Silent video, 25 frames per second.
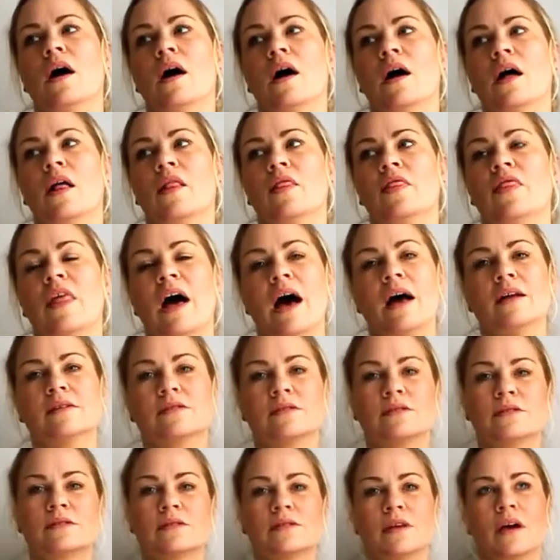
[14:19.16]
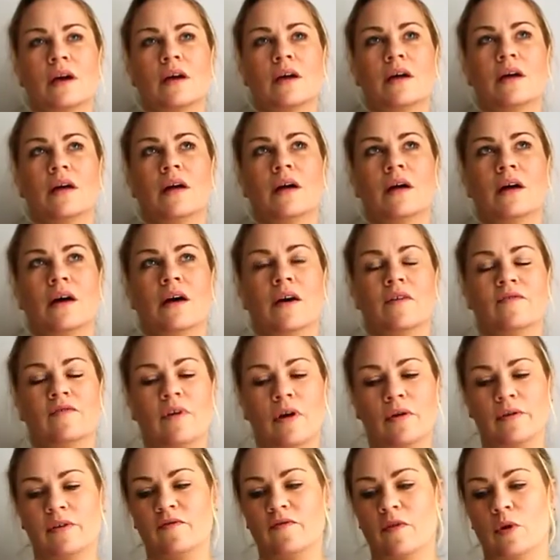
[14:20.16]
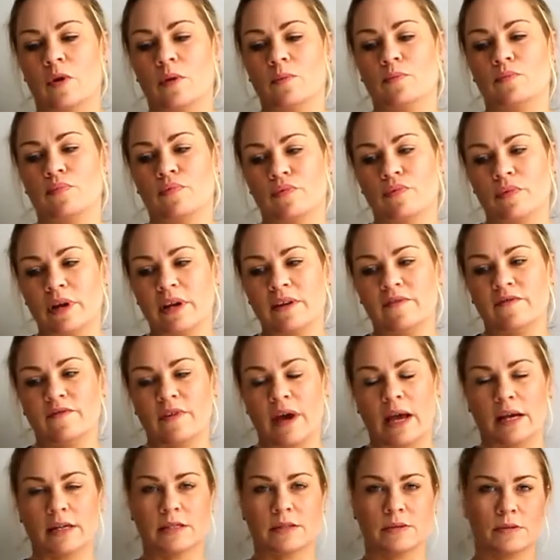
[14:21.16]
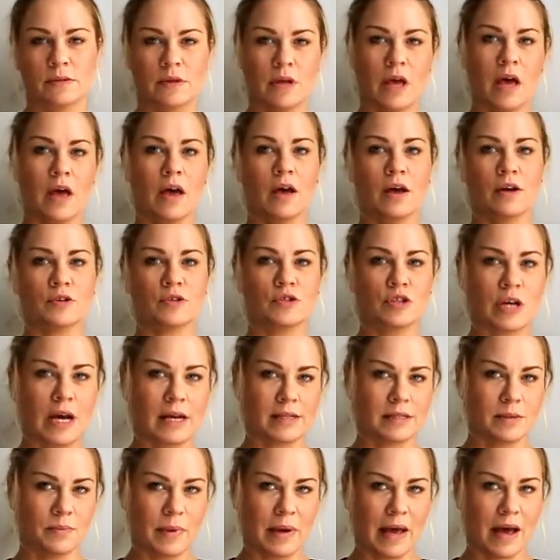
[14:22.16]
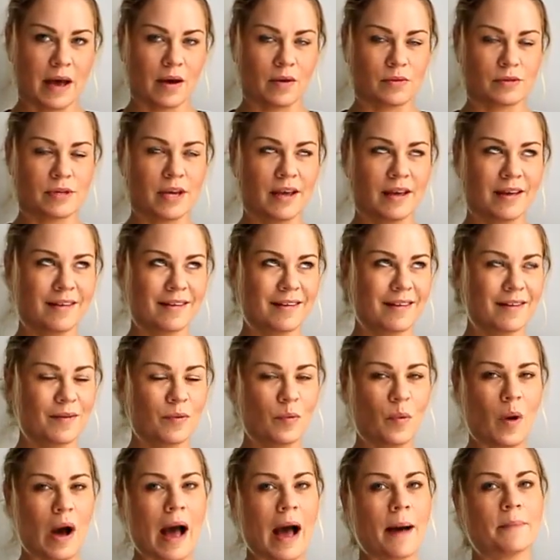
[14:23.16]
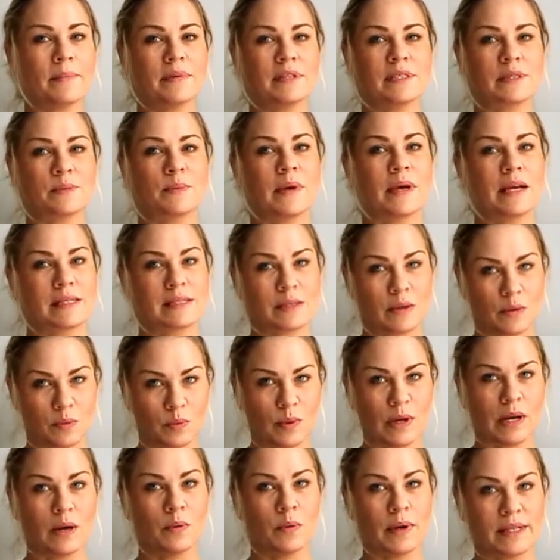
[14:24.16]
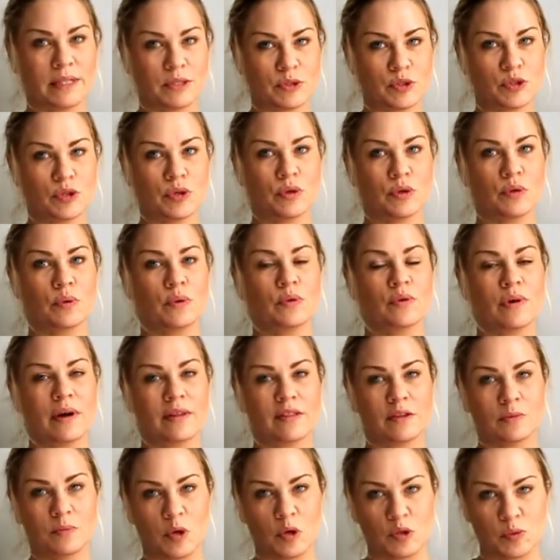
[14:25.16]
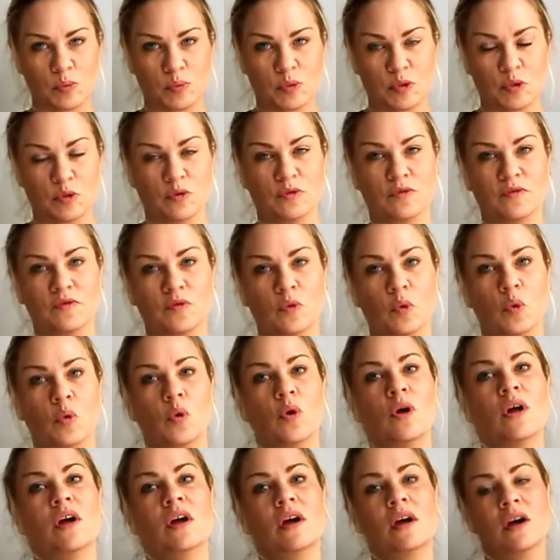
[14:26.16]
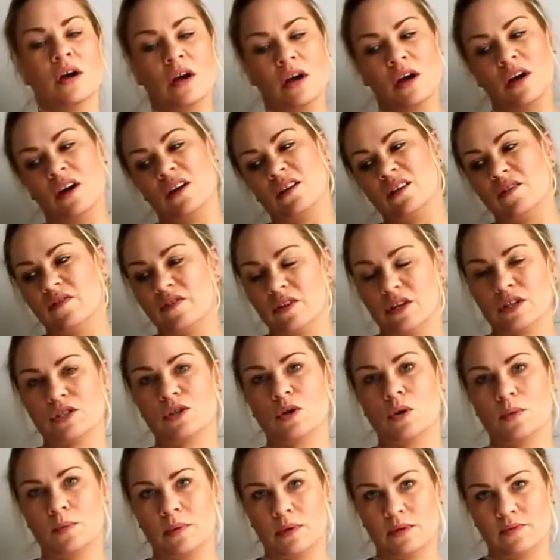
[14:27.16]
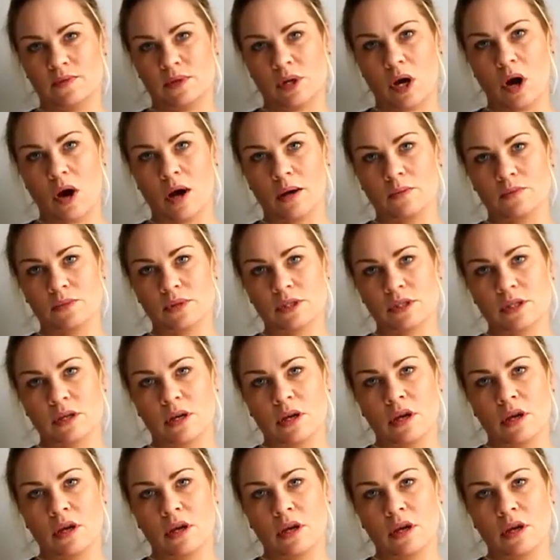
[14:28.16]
that's a very brief chat about what happened to me when I went to Grantham Hospital for the first couple of times.